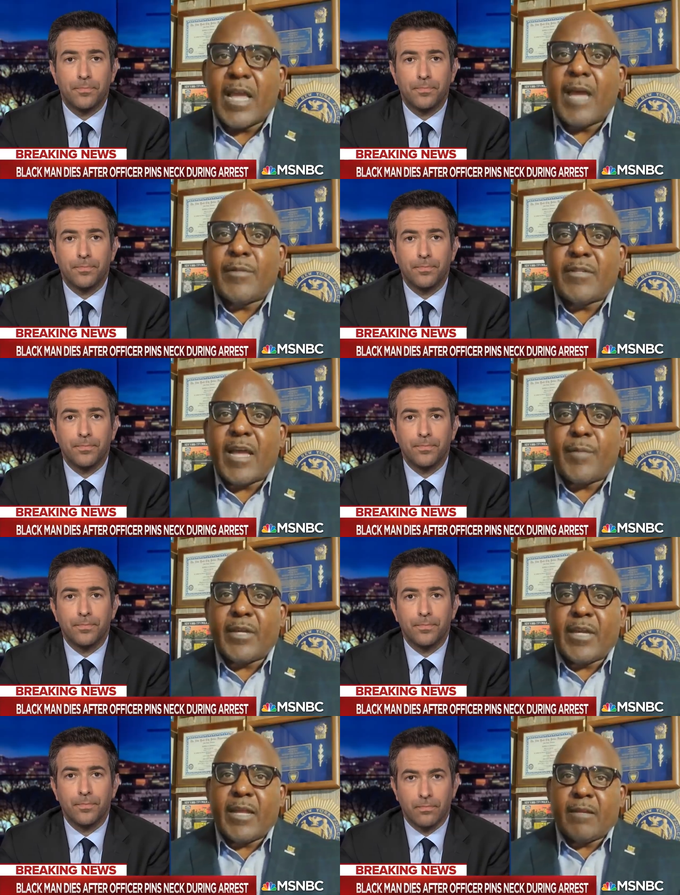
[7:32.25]
Speaker 1: and time
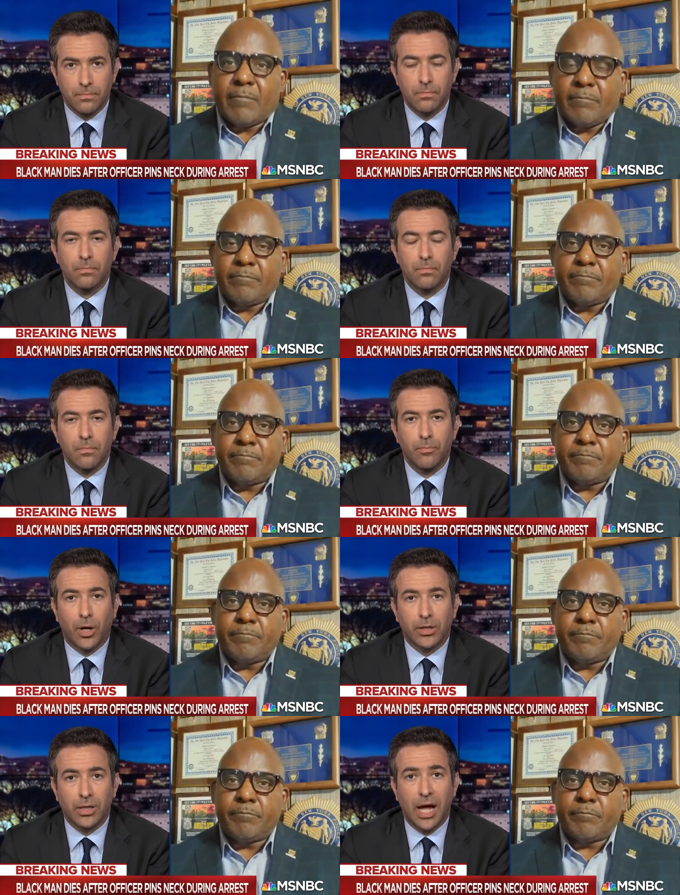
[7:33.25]
again.
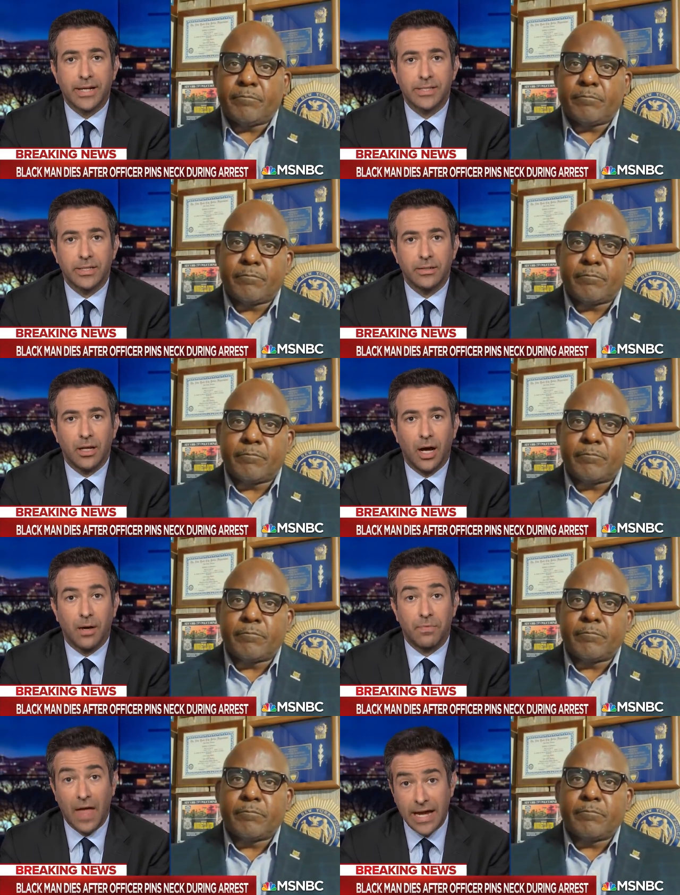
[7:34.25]
Speaker 2: Marq Claxton,
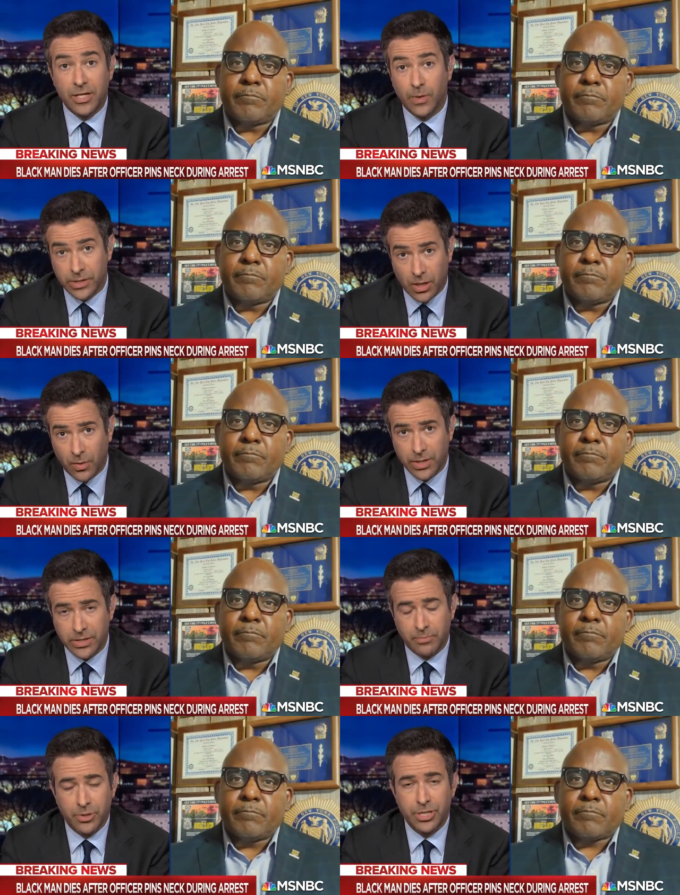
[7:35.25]
uh, thank you as always
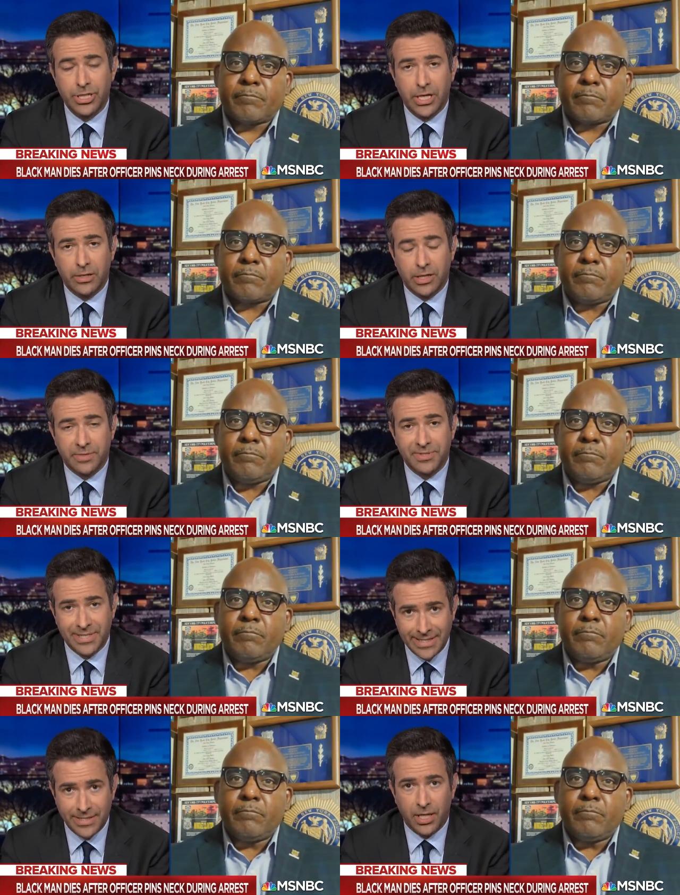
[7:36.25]
and appreciate your
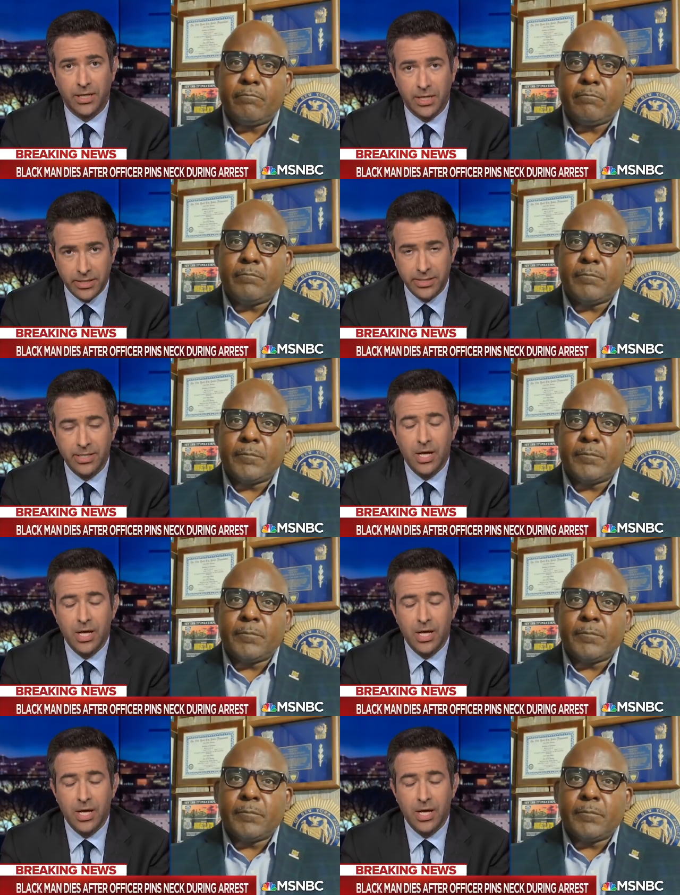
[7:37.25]
expertise on this.